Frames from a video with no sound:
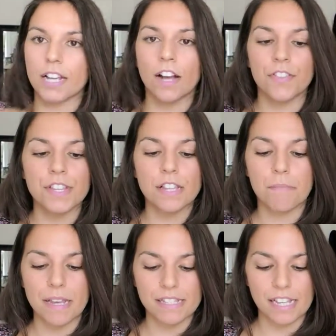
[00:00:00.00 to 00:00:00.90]
I got these
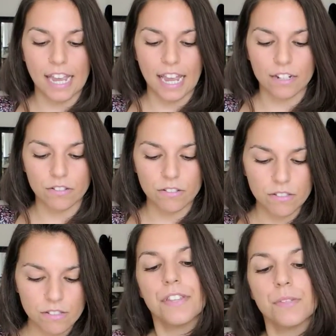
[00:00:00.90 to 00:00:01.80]
amazing
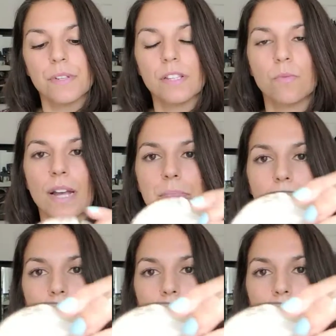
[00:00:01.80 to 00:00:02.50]
candles. This one is White